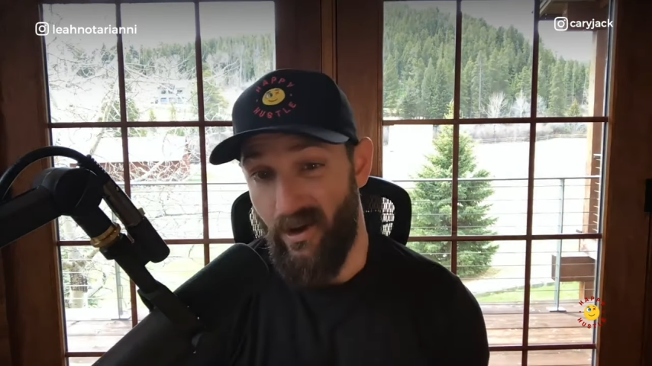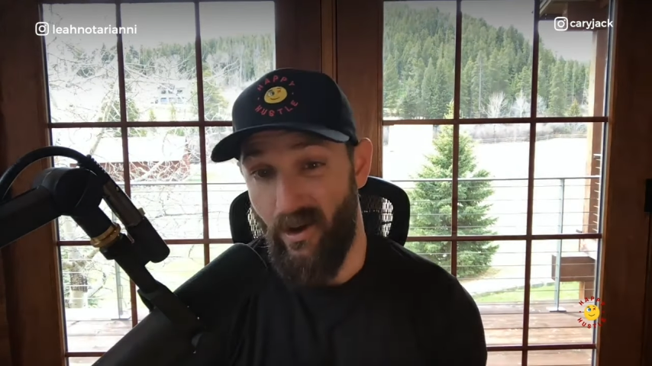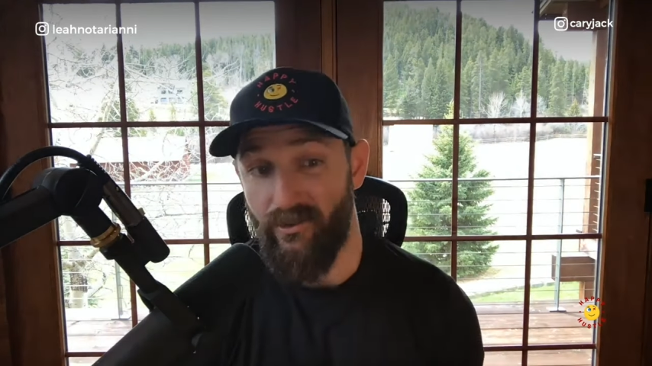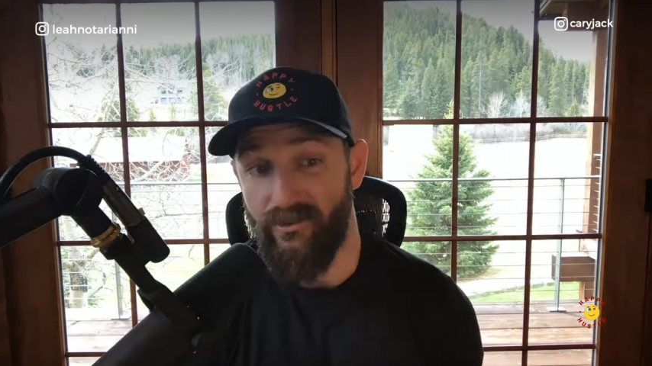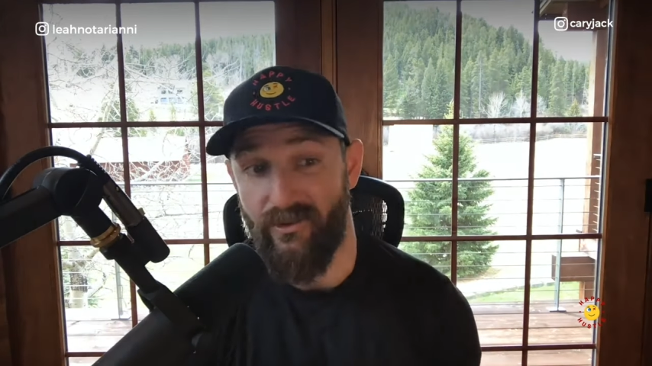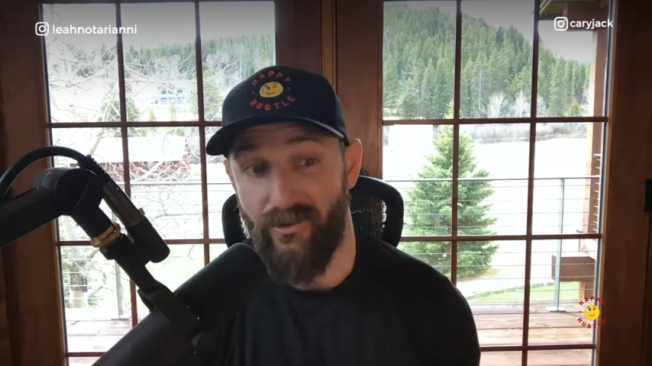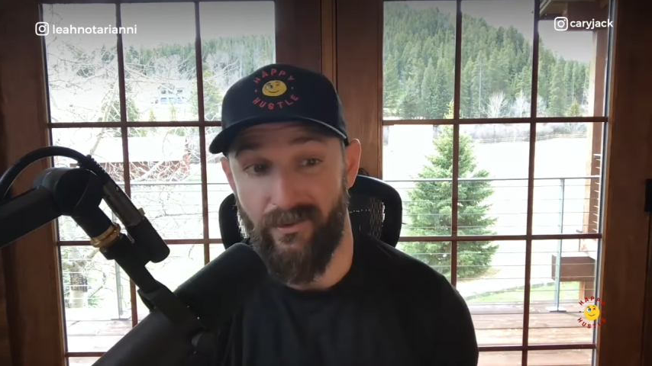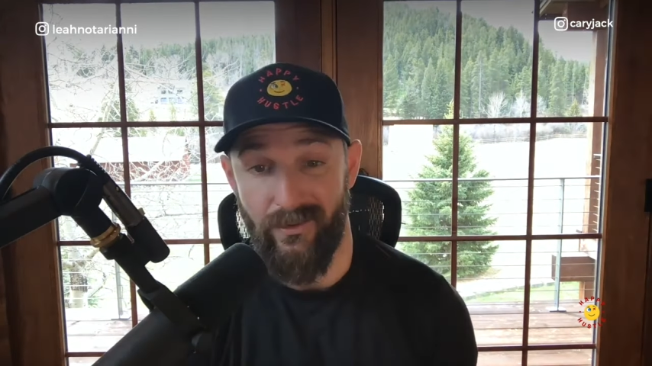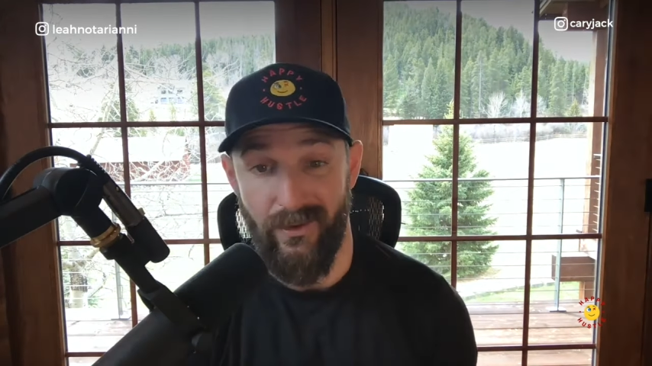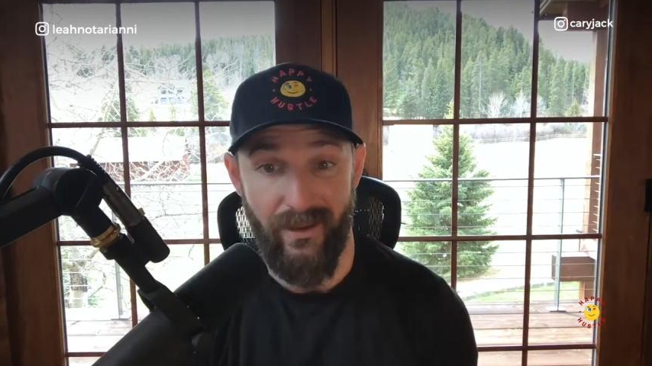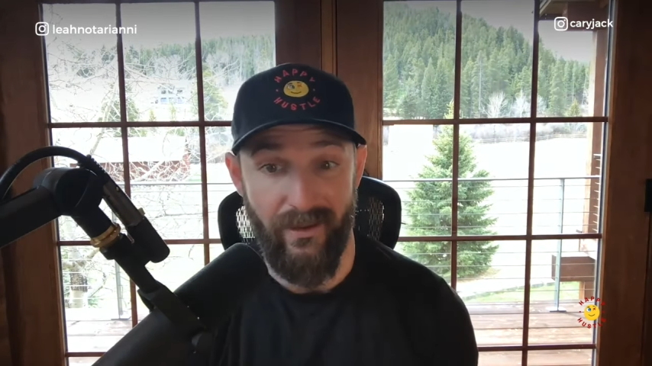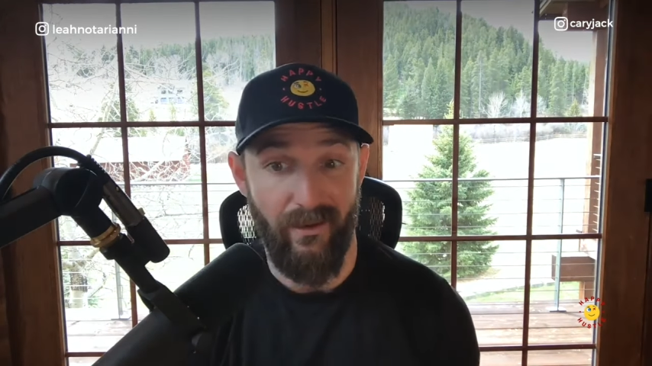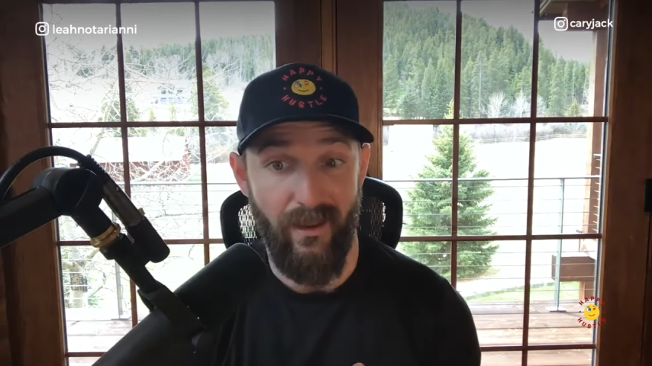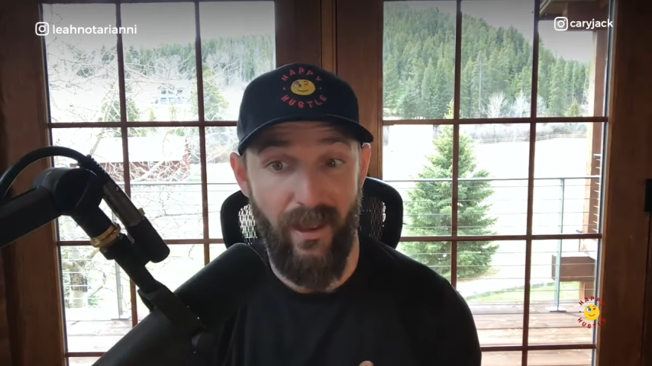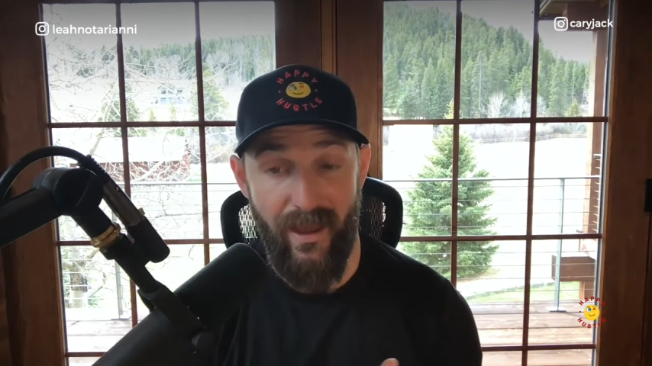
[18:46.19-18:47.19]
also
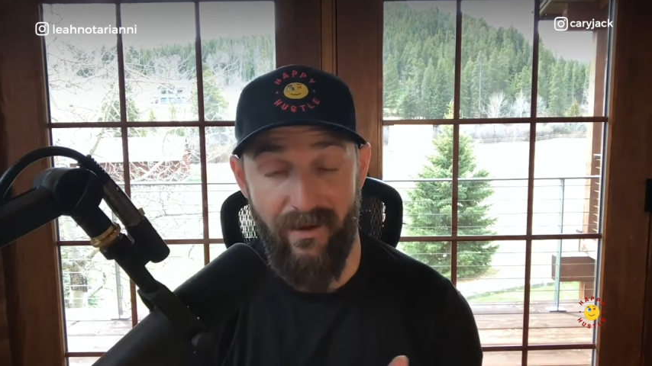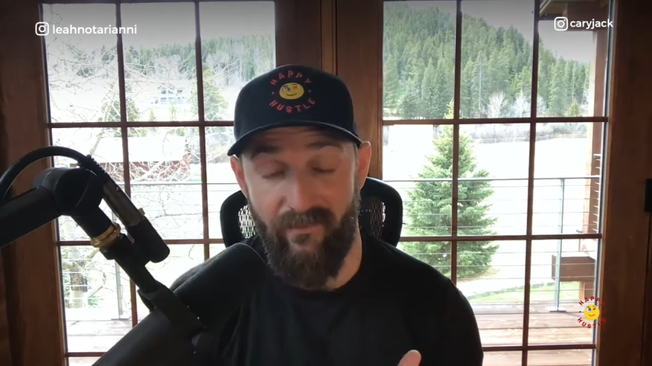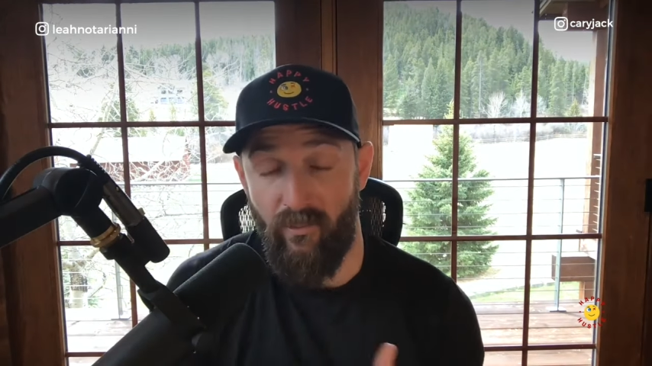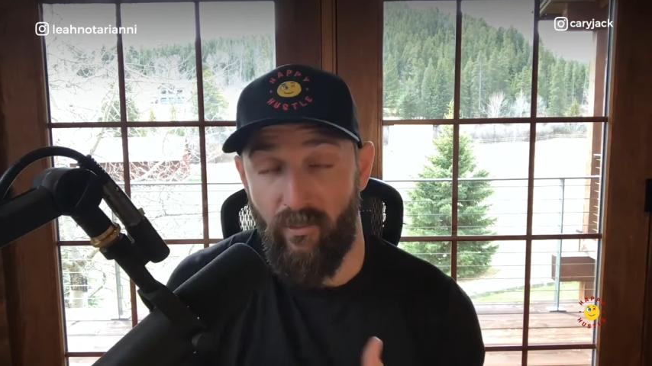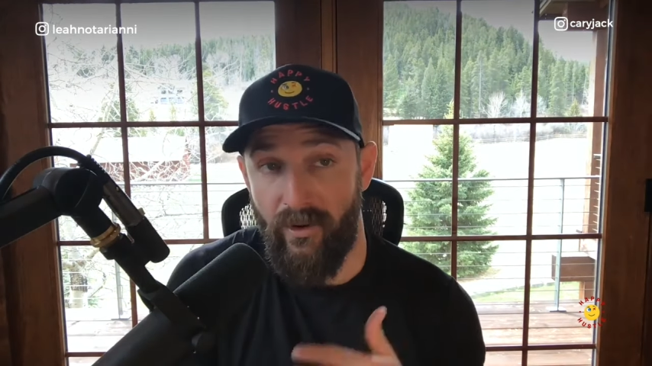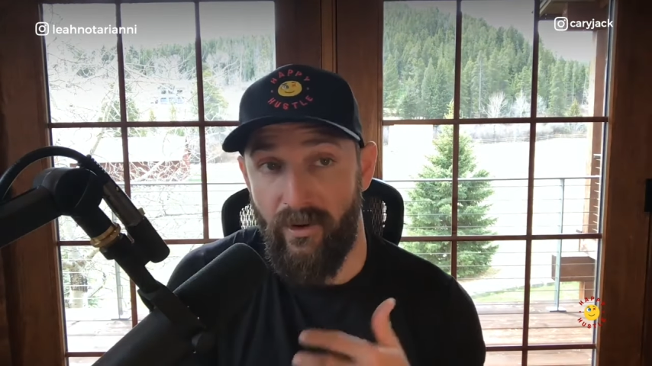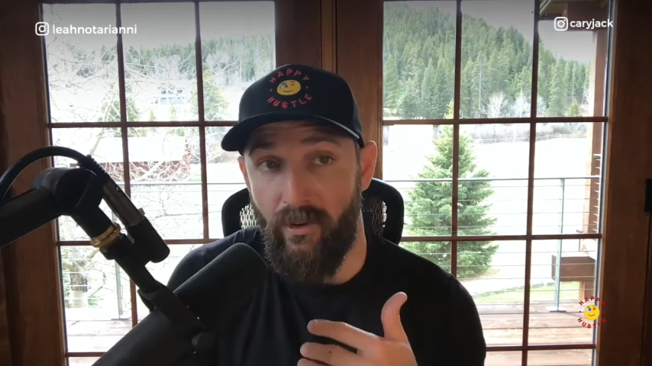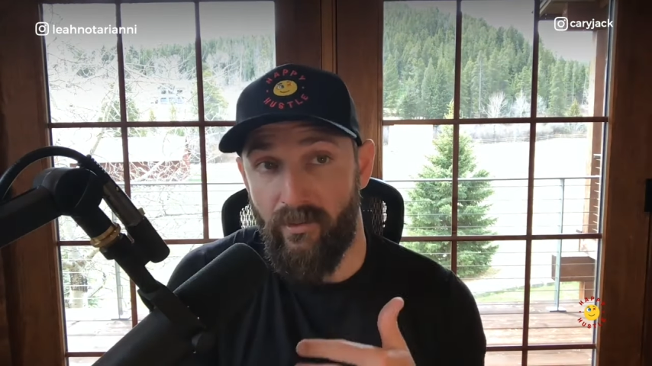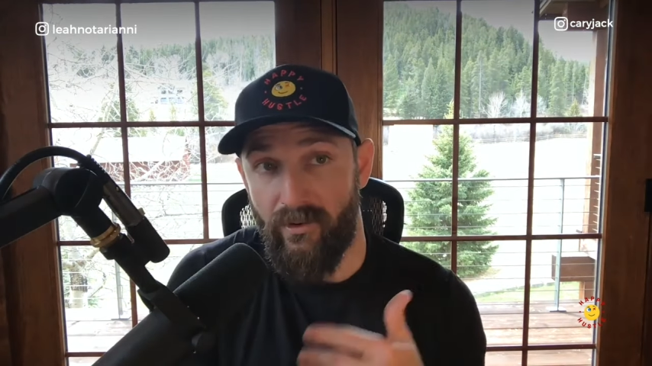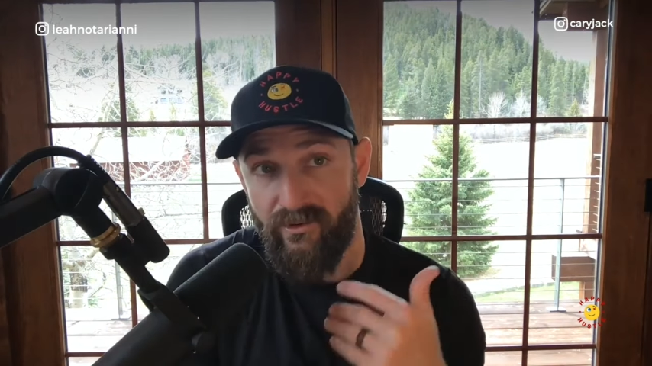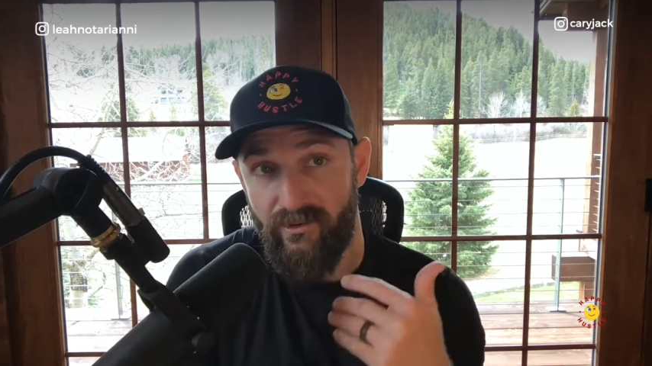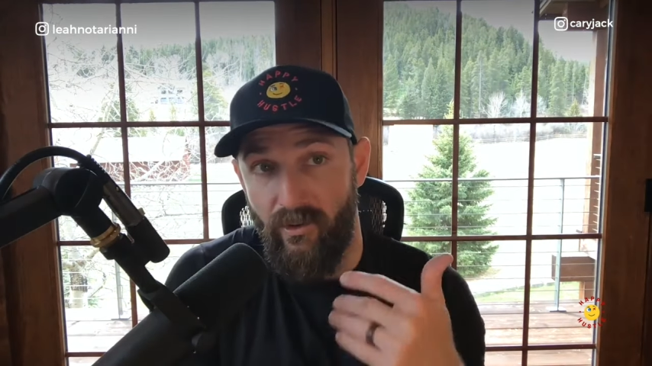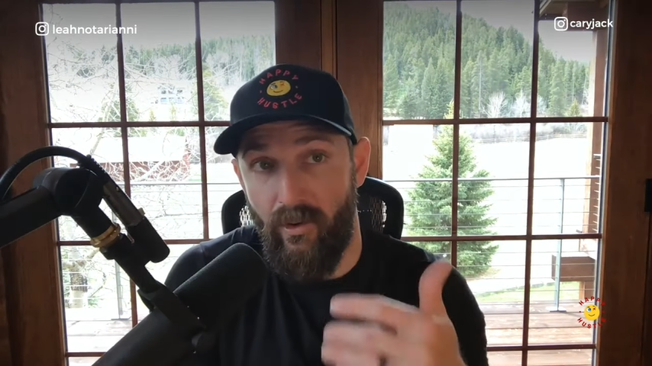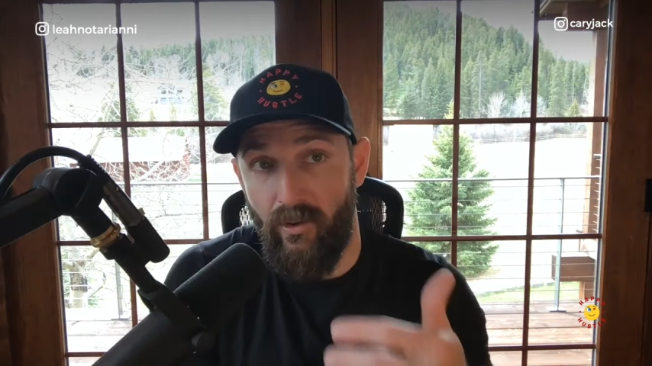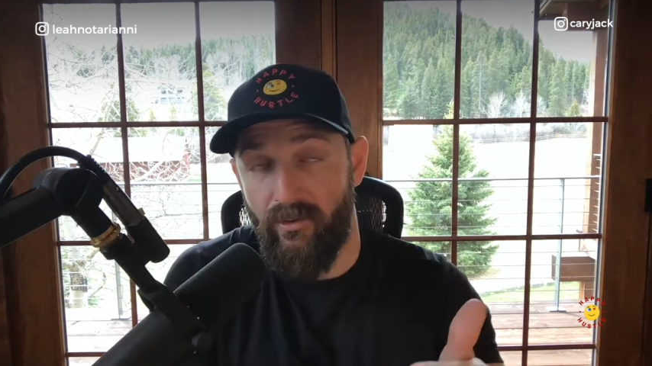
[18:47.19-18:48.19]
like have real
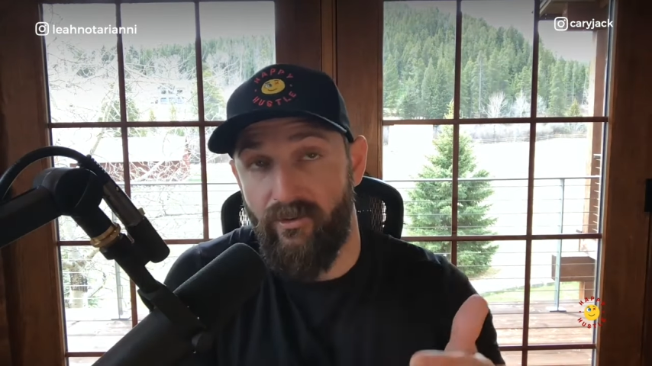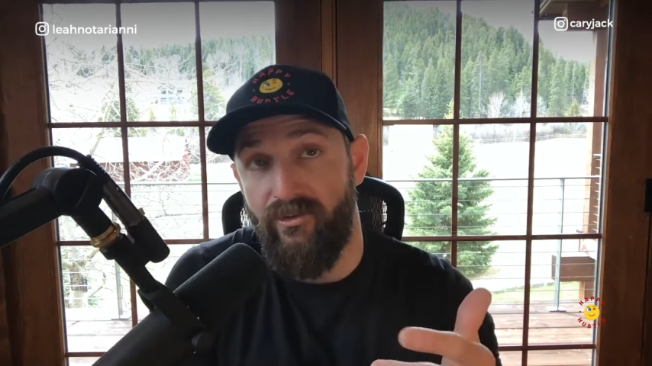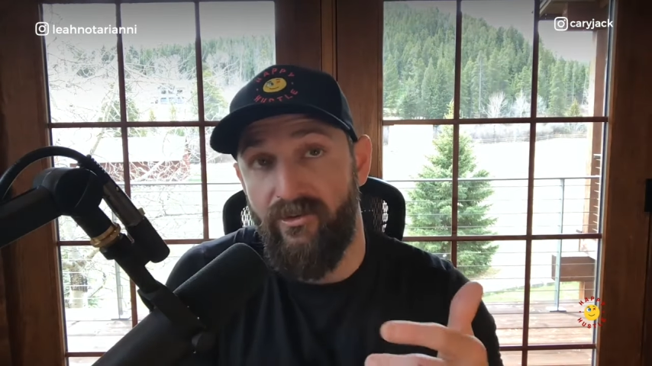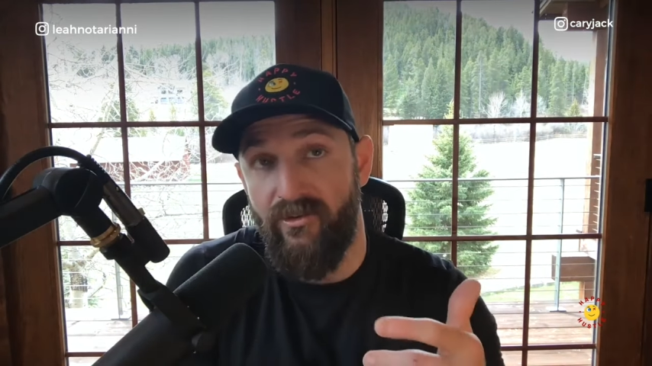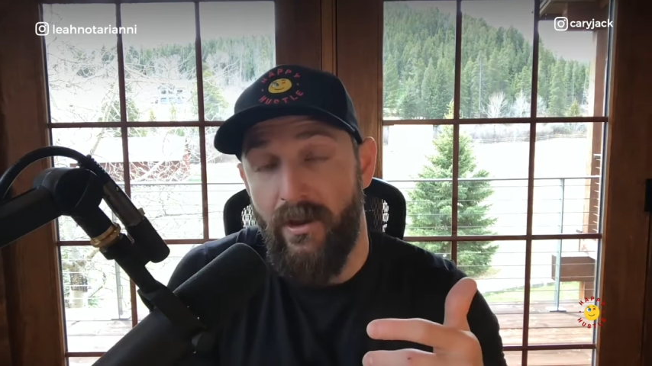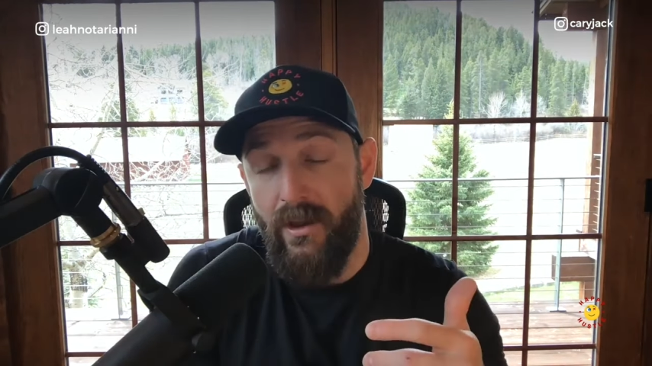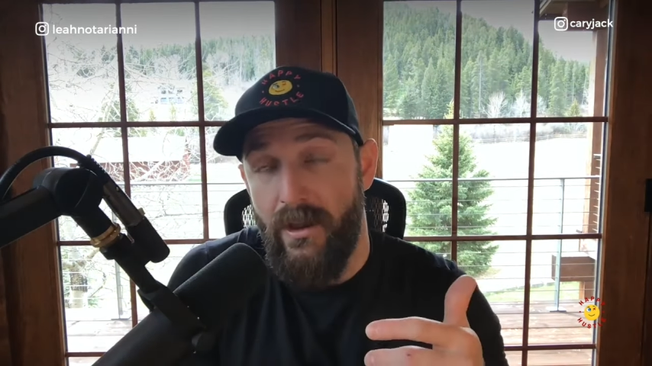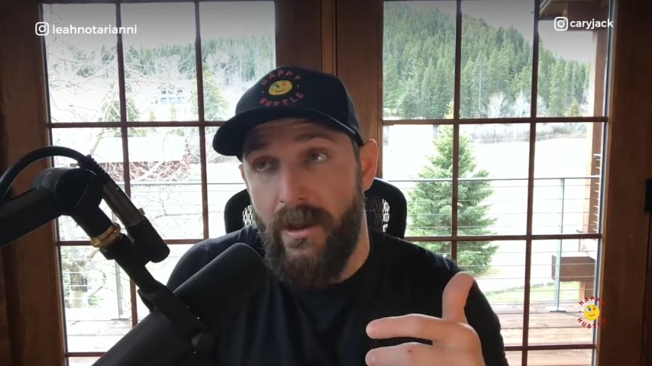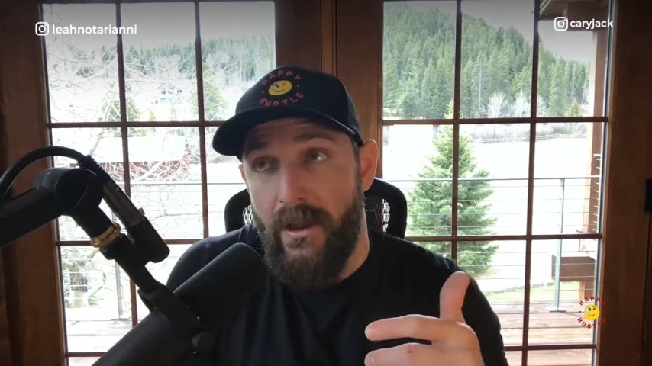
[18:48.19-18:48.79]
results